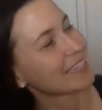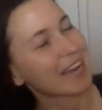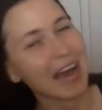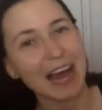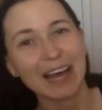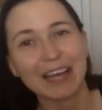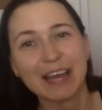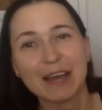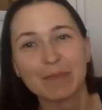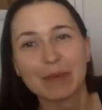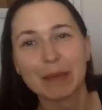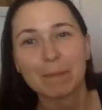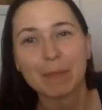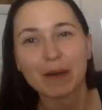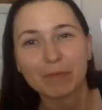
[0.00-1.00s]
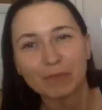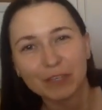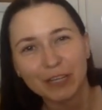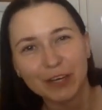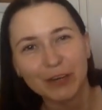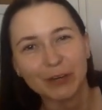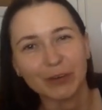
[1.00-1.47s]
I am a
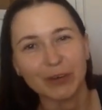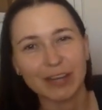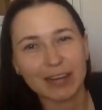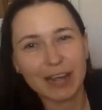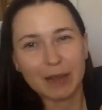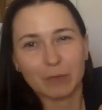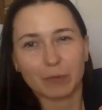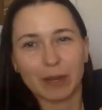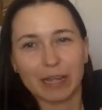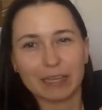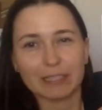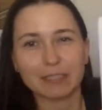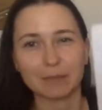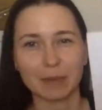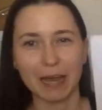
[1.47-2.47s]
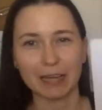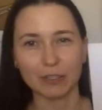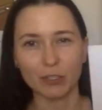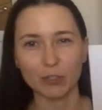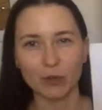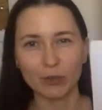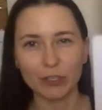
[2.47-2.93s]
buffalo and I raise my
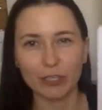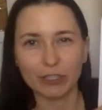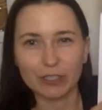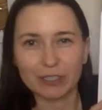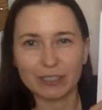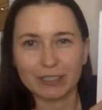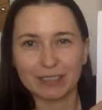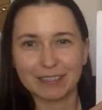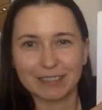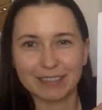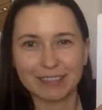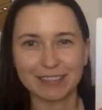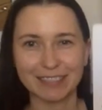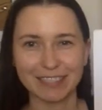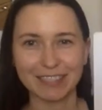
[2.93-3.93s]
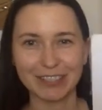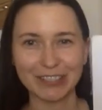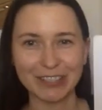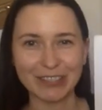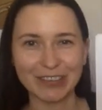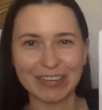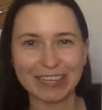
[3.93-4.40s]
shoulders. Can you
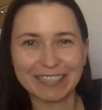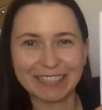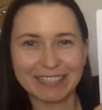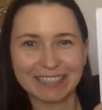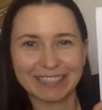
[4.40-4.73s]
do it?